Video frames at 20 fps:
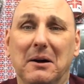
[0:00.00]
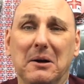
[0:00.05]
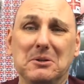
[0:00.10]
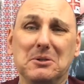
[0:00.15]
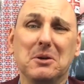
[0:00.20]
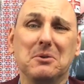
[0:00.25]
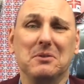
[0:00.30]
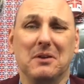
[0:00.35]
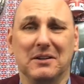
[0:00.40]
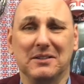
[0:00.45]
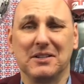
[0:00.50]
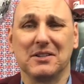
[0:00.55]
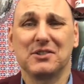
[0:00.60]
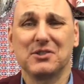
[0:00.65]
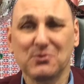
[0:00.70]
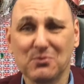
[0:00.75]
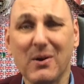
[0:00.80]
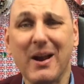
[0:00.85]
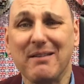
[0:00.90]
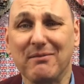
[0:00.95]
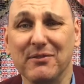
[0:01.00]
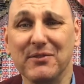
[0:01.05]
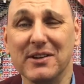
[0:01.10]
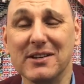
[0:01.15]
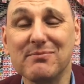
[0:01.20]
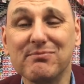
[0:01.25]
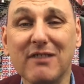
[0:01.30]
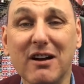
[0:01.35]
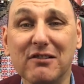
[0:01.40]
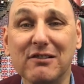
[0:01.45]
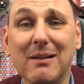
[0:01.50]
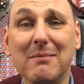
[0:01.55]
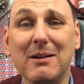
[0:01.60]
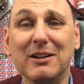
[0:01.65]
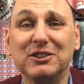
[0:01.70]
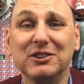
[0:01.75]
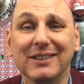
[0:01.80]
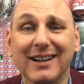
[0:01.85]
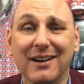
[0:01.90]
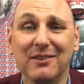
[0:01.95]
Don't like to swear on this programme,
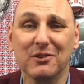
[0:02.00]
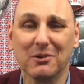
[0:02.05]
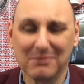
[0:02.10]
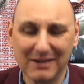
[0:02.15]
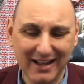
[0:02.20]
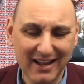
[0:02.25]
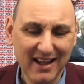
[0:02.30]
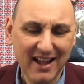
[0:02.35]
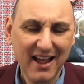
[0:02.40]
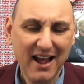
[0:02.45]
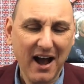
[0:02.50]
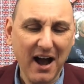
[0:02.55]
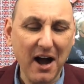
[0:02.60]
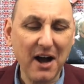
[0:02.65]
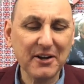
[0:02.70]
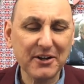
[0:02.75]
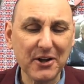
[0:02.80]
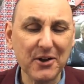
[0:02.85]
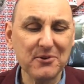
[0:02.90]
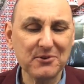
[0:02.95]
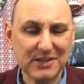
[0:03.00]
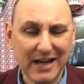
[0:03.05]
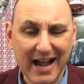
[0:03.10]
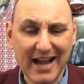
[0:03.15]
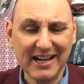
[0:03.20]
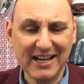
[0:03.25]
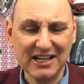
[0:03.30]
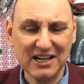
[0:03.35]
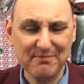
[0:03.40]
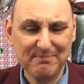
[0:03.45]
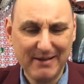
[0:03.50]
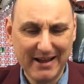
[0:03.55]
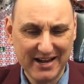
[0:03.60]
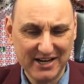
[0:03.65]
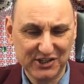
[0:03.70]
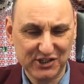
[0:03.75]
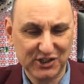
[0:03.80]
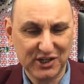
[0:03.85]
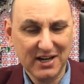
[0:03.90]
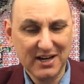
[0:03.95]
as you know, normally. Are you taking the
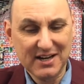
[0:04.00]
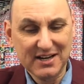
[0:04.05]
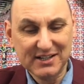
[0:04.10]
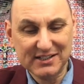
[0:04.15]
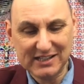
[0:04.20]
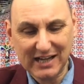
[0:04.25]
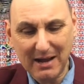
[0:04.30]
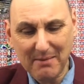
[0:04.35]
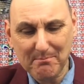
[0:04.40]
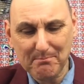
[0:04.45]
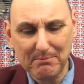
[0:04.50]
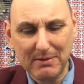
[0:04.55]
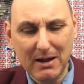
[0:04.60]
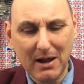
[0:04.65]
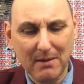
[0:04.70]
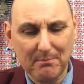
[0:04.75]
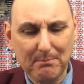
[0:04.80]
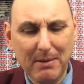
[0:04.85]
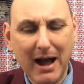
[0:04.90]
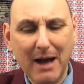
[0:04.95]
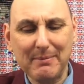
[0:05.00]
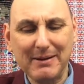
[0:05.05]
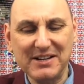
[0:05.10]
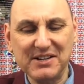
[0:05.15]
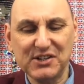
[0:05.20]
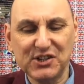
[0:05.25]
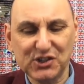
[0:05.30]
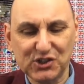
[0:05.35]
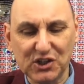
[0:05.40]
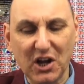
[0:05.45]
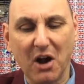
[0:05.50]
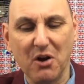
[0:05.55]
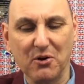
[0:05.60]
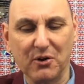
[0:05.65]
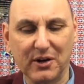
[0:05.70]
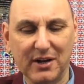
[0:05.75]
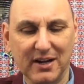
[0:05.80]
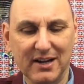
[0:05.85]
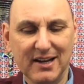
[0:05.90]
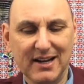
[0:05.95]
piss? Some black pub in
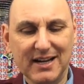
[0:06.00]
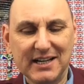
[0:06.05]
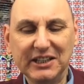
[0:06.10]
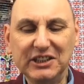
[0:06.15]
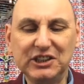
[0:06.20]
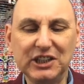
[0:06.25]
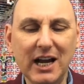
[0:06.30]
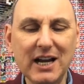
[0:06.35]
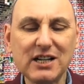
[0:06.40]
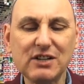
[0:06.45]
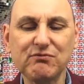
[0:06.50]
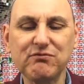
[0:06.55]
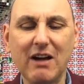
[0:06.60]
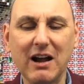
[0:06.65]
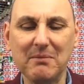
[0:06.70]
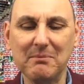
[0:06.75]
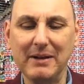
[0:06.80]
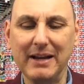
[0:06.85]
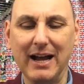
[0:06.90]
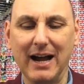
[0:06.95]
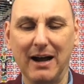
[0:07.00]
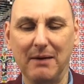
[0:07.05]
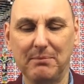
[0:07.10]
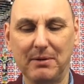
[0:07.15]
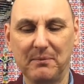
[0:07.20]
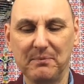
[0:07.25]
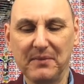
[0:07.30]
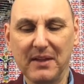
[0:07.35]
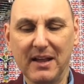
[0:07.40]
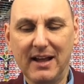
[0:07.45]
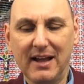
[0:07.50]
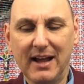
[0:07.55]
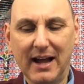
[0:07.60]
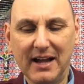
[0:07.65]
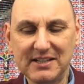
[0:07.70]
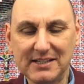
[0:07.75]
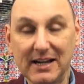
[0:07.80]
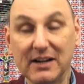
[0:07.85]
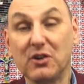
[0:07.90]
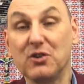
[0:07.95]
Stoke just rung me up
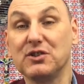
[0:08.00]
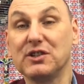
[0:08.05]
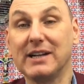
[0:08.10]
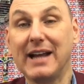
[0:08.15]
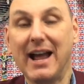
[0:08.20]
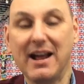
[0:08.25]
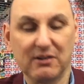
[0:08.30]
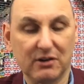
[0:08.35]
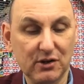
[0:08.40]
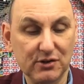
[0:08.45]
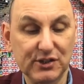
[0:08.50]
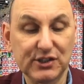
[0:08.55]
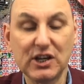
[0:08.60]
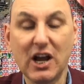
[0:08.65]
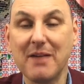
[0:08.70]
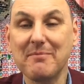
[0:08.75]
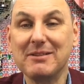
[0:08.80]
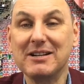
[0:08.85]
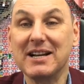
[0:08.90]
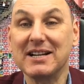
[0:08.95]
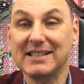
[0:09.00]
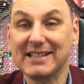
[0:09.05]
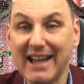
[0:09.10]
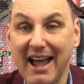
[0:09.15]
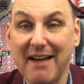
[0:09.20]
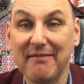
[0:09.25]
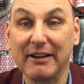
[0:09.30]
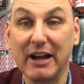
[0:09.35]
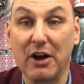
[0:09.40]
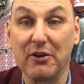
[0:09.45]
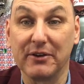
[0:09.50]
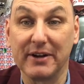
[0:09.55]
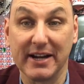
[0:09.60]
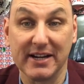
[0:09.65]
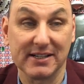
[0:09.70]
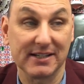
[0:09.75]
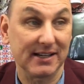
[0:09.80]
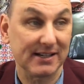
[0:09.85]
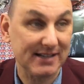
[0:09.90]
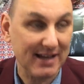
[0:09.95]
and because because Simon does
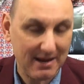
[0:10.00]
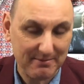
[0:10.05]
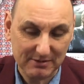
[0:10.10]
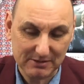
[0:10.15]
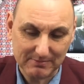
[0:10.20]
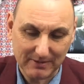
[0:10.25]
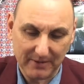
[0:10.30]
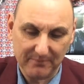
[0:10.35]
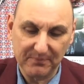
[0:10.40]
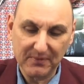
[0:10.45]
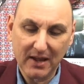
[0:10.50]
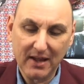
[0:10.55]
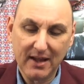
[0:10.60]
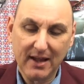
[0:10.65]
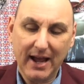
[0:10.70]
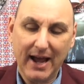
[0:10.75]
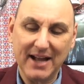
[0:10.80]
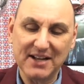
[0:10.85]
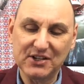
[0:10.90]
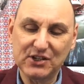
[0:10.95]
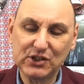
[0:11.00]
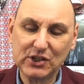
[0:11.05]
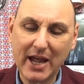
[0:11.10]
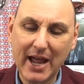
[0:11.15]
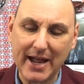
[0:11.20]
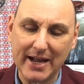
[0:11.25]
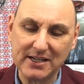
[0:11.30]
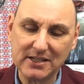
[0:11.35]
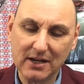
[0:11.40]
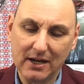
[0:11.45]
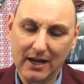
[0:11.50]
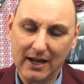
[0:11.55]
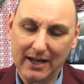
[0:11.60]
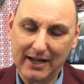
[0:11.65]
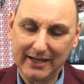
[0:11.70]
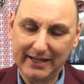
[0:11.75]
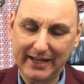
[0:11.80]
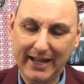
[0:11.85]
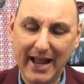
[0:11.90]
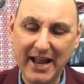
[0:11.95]
it's the same as me, and said,
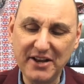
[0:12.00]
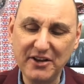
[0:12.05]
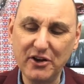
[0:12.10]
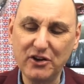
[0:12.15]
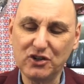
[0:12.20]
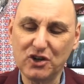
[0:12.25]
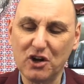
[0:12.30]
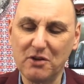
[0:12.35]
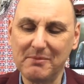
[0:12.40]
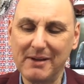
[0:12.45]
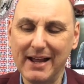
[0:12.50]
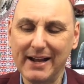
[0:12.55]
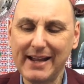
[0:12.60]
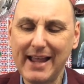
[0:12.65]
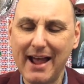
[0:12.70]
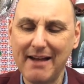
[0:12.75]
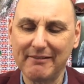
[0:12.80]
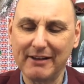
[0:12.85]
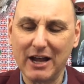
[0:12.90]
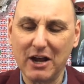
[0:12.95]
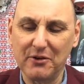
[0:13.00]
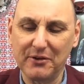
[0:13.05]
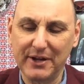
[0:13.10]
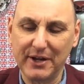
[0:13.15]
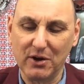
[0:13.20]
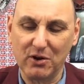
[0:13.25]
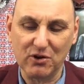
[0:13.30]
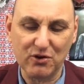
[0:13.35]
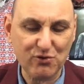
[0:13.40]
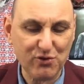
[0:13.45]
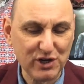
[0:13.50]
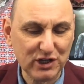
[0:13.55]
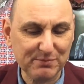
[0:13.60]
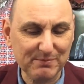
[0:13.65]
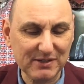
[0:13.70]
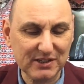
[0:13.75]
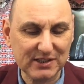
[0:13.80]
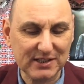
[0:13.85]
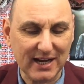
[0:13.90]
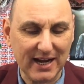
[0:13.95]
"Can you do me a karaoke on
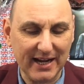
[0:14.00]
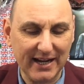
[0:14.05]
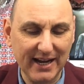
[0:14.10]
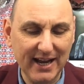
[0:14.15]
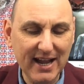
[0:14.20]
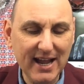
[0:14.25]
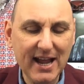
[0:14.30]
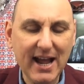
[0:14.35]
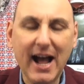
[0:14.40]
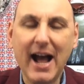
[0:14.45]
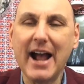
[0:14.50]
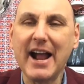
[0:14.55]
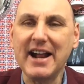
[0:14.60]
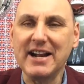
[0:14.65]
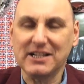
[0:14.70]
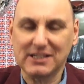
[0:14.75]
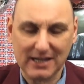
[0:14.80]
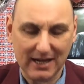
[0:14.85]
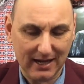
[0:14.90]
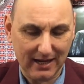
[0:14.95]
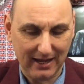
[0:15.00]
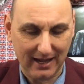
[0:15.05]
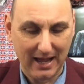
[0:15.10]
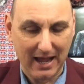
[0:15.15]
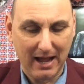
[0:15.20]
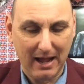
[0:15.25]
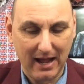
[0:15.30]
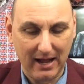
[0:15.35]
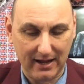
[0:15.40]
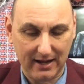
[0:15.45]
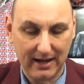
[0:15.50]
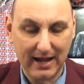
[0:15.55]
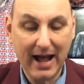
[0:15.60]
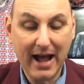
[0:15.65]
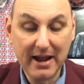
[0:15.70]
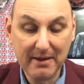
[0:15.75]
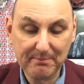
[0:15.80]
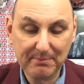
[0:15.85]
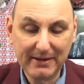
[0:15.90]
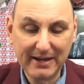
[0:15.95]
Christmas Day, eight uh,
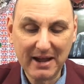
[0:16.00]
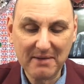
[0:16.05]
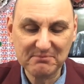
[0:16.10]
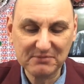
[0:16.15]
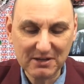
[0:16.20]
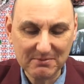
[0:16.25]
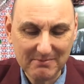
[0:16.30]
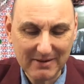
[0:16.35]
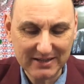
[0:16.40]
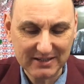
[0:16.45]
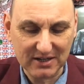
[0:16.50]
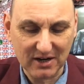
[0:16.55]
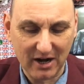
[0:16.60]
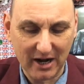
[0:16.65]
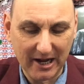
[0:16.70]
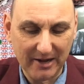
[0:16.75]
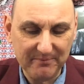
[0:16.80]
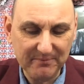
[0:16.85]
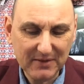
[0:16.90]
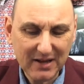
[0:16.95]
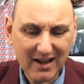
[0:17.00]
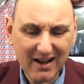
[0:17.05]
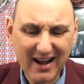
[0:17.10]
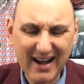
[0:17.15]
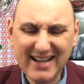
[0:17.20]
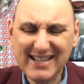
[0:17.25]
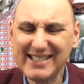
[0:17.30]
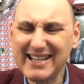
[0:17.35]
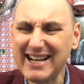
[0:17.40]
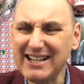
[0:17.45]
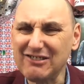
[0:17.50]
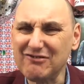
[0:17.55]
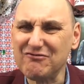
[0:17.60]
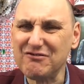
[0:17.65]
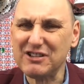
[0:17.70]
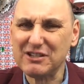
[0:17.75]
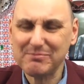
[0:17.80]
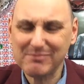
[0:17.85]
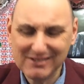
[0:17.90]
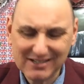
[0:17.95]
eight p.m. to midnight?" I said,
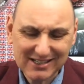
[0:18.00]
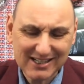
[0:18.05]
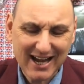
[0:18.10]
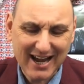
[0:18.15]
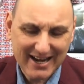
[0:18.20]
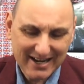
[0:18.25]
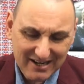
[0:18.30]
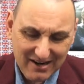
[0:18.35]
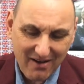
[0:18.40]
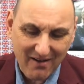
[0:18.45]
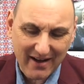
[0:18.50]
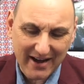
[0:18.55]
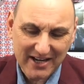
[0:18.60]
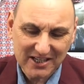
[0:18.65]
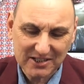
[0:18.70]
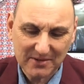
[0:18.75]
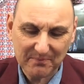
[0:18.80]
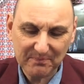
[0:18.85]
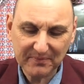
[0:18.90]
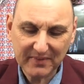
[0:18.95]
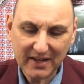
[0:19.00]
"Christmas Day night."